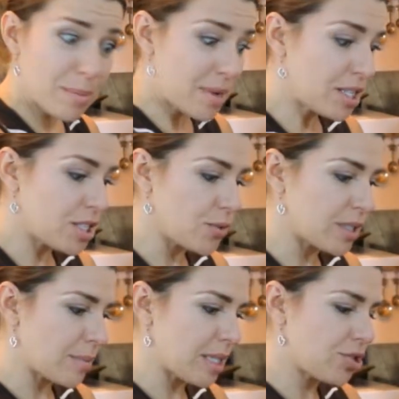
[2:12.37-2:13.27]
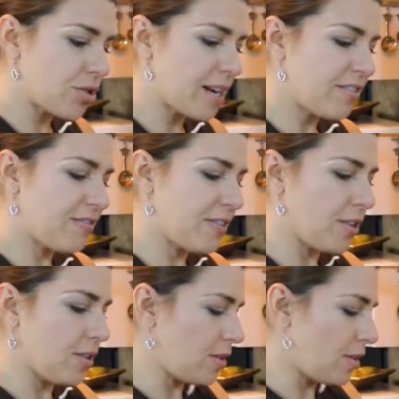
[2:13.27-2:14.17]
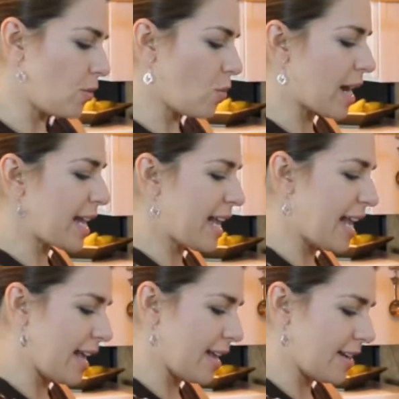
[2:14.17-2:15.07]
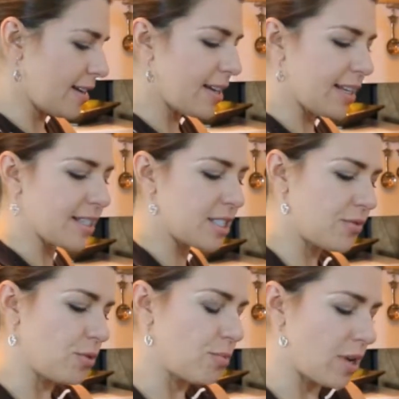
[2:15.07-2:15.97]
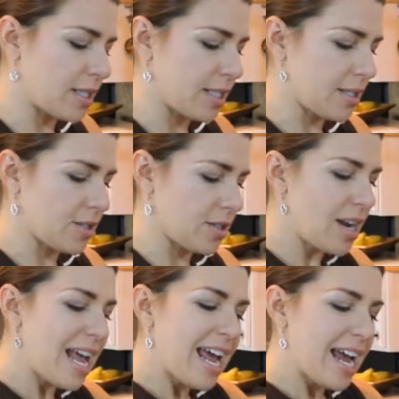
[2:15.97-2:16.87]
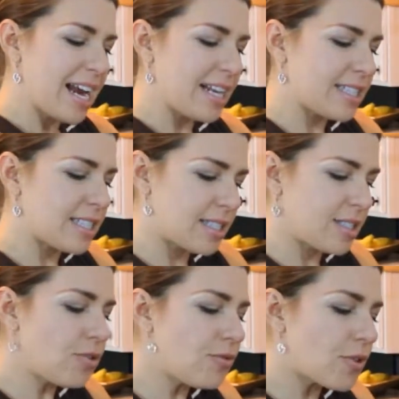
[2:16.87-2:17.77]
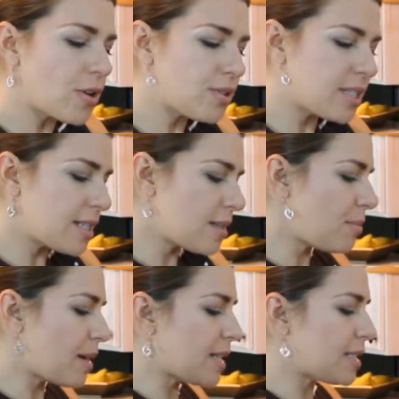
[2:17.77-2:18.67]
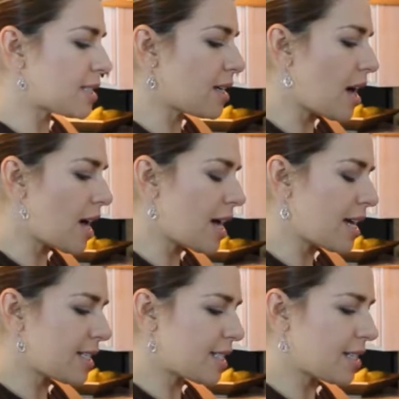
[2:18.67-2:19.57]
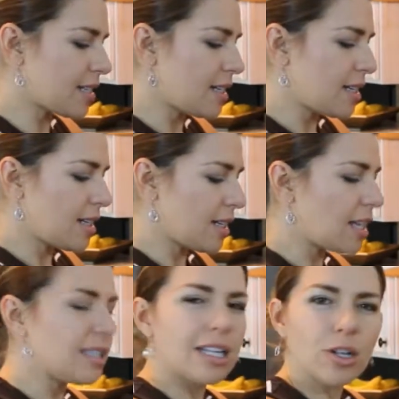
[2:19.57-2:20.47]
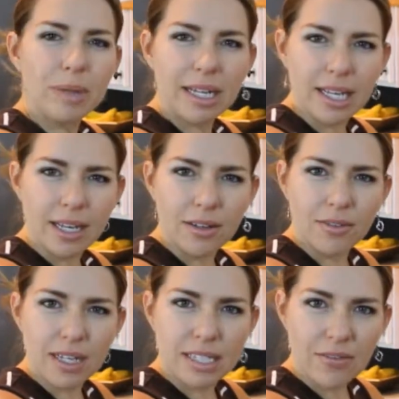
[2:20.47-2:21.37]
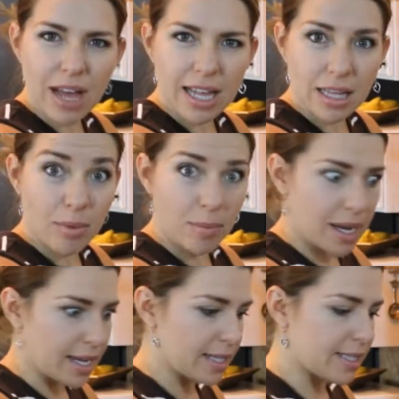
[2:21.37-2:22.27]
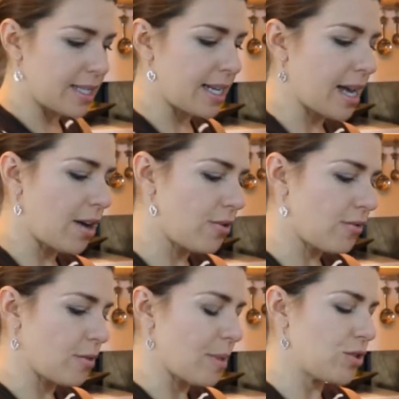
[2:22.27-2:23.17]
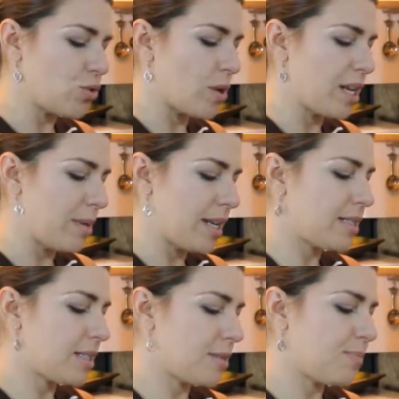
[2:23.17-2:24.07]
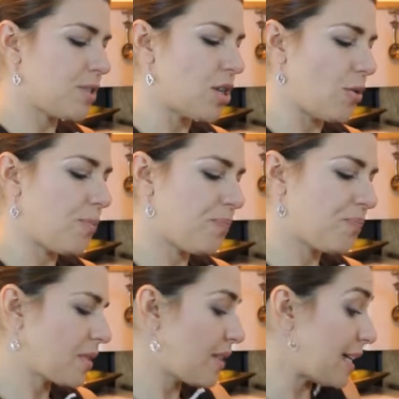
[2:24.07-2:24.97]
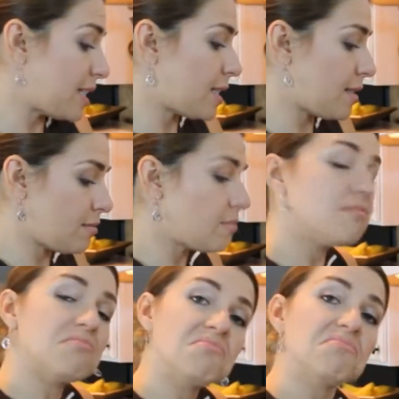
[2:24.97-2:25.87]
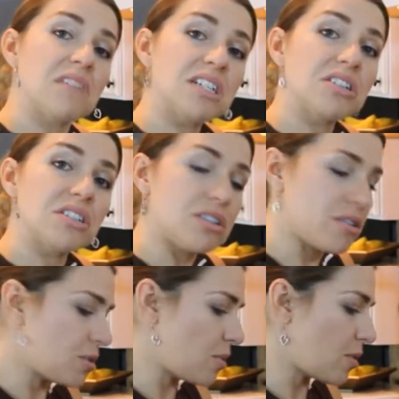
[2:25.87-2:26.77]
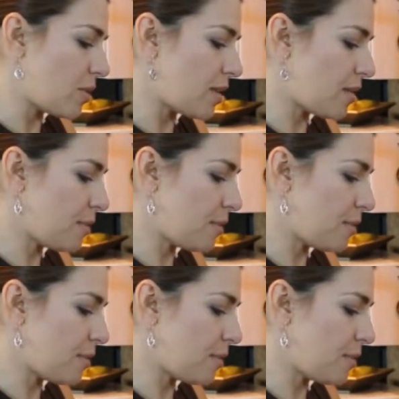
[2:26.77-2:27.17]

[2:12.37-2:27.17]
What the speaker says: I'm going to do is I'm going to try to fill what I can in this food processor, and it's still frozen, but it's got a little bit of give because I've had the papaya sitting out for about 20 minutes. So that's a good start to work with.